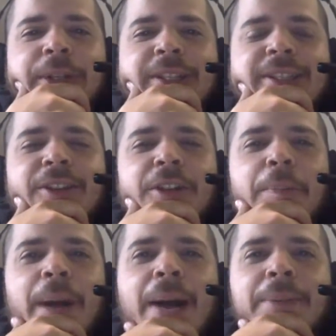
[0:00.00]
you could sell
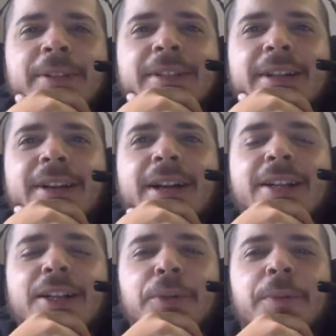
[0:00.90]
your pops in there,
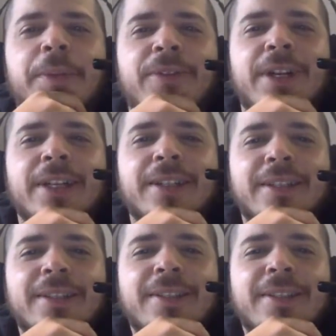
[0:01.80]
and you would be fine.